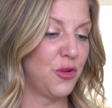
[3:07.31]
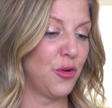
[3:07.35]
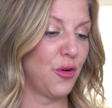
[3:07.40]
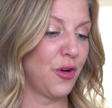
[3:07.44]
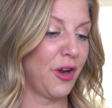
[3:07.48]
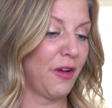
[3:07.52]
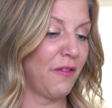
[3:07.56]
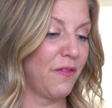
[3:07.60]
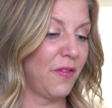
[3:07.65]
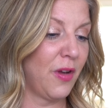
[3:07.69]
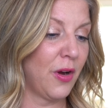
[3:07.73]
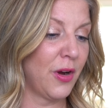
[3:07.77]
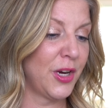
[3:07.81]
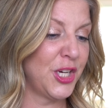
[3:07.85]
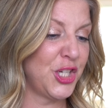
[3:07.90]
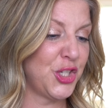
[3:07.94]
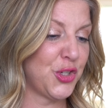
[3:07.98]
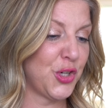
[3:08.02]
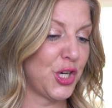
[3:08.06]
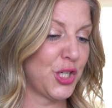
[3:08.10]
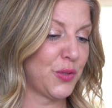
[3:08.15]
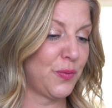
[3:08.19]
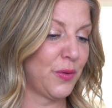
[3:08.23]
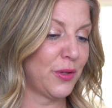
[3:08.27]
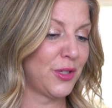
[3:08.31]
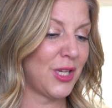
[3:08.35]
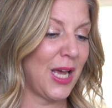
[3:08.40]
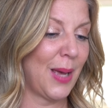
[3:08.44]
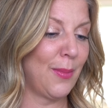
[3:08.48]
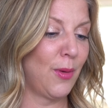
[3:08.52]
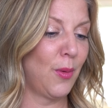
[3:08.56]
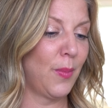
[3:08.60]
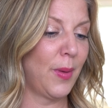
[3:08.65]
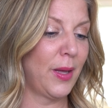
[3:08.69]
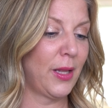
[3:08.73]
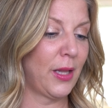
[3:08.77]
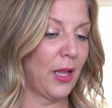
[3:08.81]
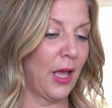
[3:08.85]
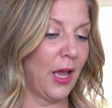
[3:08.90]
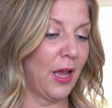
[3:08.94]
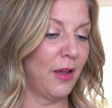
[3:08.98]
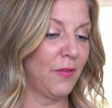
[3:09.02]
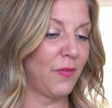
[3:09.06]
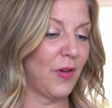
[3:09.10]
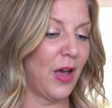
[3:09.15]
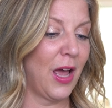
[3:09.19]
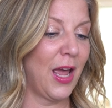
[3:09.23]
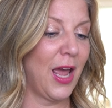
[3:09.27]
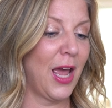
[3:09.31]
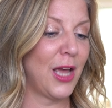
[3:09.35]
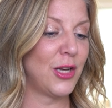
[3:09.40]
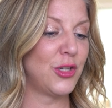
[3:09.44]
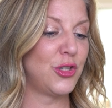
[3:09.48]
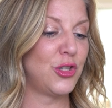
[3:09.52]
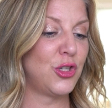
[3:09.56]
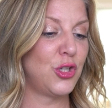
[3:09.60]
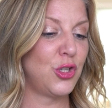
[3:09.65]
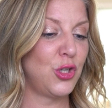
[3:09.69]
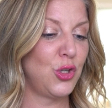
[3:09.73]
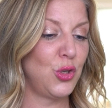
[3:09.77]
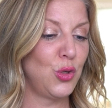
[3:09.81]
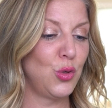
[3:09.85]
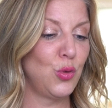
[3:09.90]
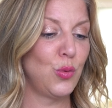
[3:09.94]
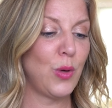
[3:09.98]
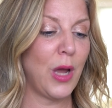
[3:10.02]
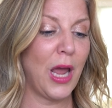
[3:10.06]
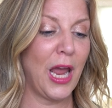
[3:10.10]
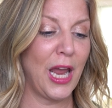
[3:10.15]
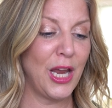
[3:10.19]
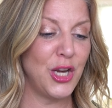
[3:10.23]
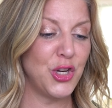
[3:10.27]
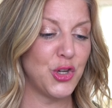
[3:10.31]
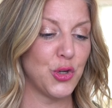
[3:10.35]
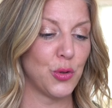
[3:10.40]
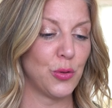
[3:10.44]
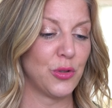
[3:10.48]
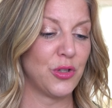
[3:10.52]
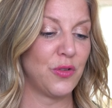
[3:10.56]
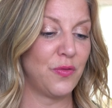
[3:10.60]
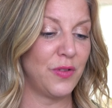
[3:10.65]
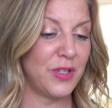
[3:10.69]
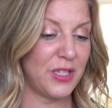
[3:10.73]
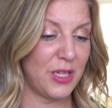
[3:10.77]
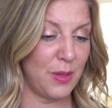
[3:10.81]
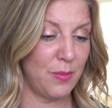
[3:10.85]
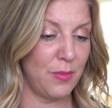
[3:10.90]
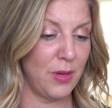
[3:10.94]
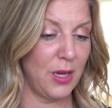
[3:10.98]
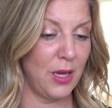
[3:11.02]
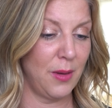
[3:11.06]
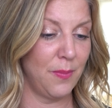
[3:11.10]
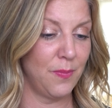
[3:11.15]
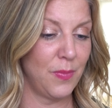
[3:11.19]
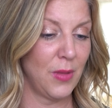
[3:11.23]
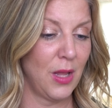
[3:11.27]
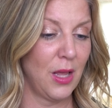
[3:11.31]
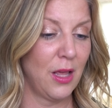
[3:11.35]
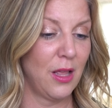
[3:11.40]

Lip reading: During a very stressful time in my life, I had two angels visit me.